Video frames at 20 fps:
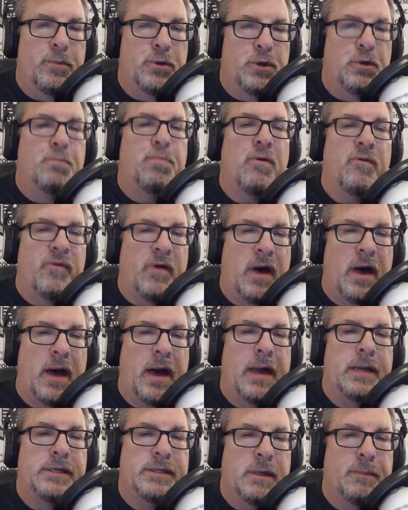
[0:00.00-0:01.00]
do
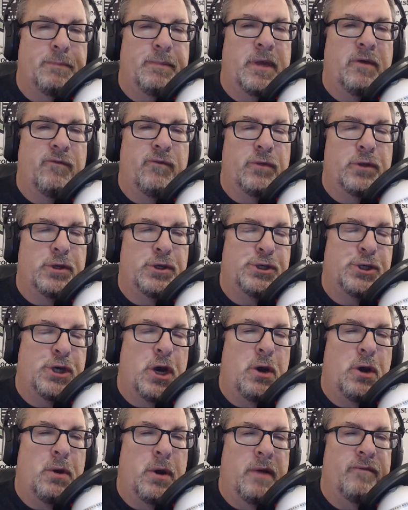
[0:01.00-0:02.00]
provide something for the
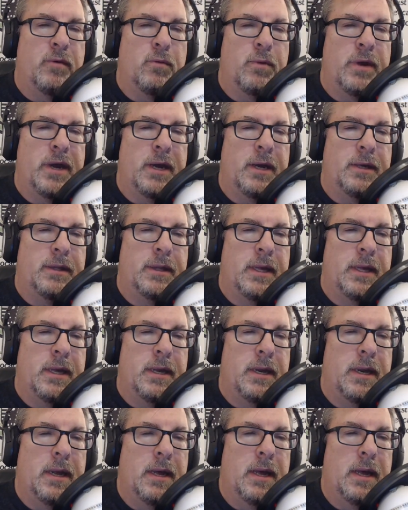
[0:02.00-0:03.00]
show every week that
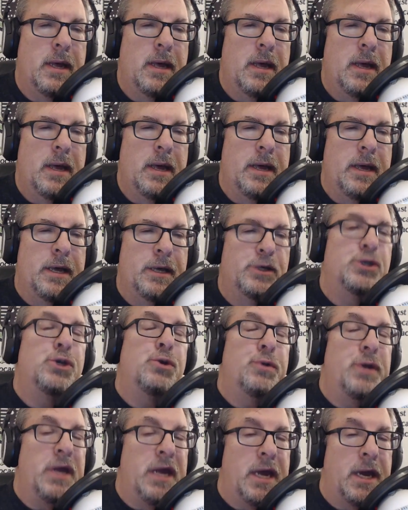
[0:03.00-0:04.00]
is
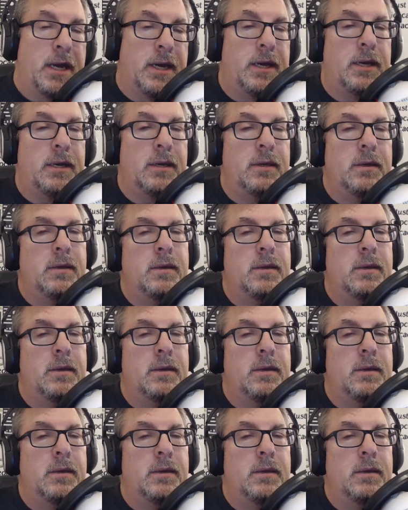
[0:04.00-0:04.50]
unique